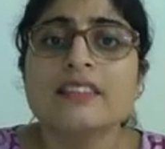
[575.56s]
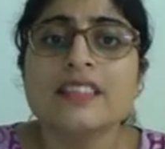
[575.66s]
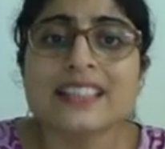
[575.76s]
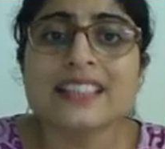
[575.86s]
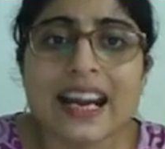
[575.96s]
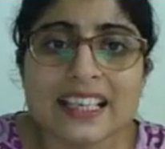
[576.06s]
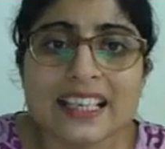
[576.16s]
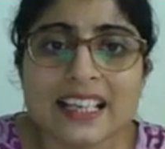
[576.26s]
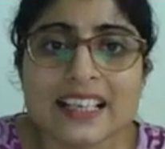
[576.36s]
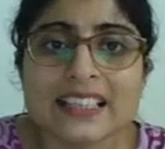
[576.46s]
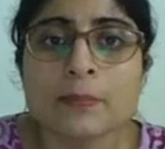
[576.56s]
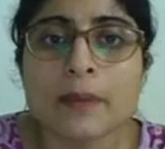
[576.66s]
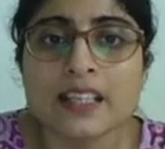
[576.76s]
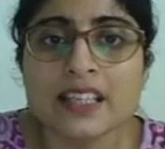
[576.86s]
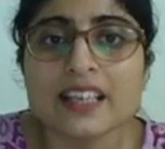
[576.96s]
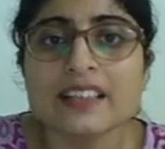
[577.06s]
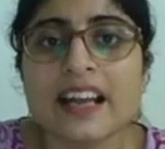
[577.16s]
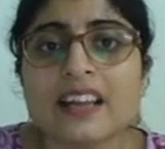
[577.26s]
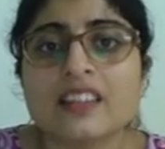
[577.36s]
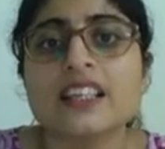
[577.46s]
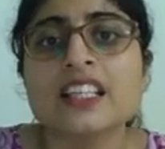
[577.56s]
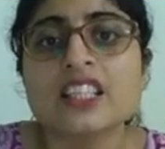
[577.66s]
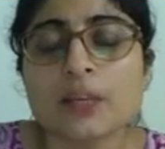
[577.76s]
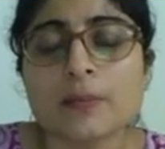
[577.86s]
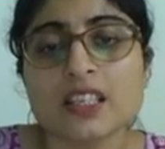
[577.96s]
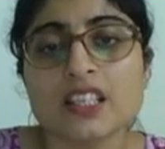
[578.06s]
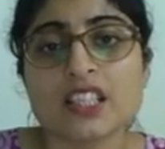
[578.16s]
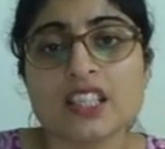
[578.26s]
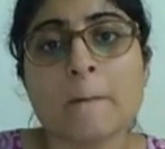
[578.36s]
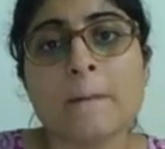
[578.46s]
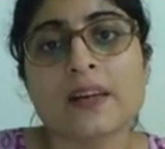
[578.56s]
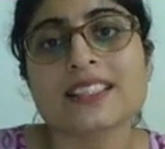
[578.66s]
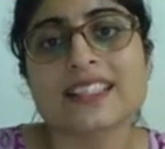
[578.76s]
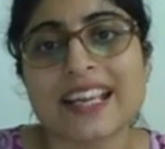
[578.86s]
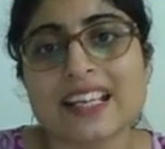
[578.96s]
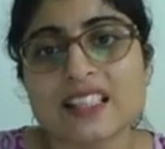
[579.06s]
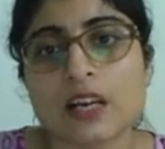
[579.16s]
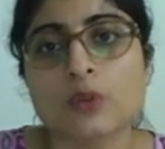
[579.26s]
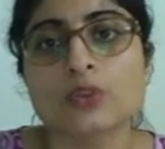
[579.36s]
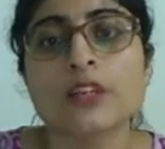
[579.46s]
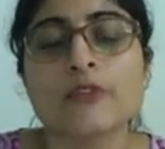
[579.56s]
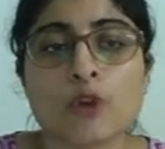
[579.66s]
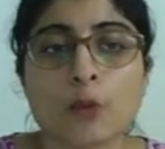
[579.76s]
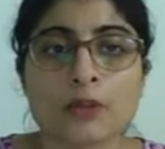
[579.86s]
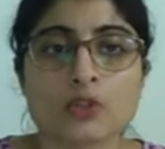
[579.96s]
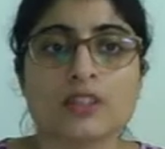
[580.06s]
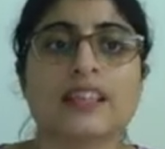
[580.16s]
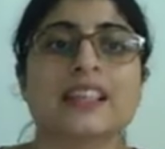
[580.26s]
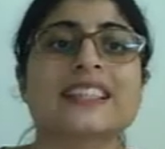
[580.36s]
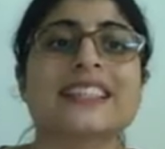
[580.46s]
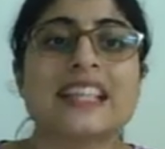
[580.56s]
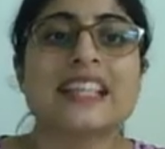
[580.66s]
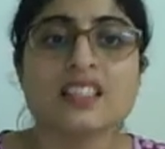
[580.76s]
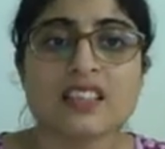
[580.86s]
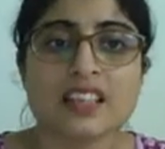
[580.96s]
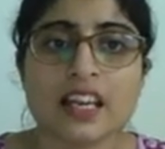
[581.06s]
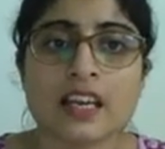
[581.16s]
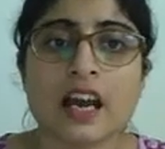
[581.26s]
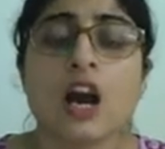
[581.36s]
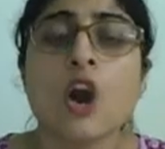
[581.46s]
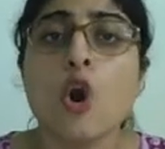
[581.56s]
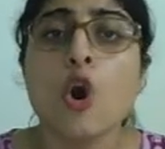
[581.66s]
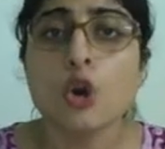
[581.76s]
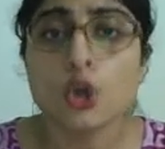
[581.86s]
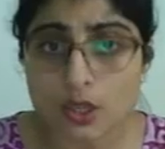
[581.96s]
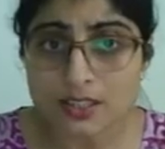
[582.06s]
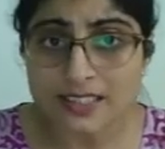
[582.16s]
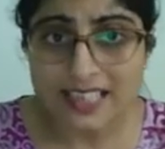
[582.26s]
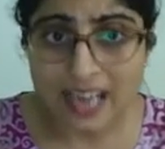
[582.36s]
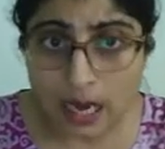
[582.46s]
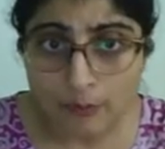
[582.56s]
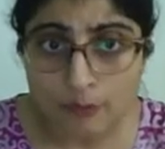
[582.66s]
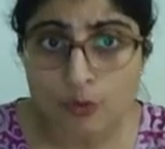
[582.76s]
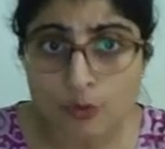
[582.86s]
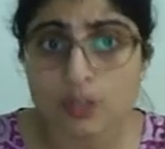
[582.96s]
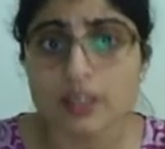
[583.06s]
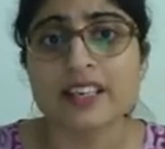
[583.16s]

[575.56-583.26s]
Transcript: These guidelines mandate that the intermediary must take down the information that is inter alia grossly harmful,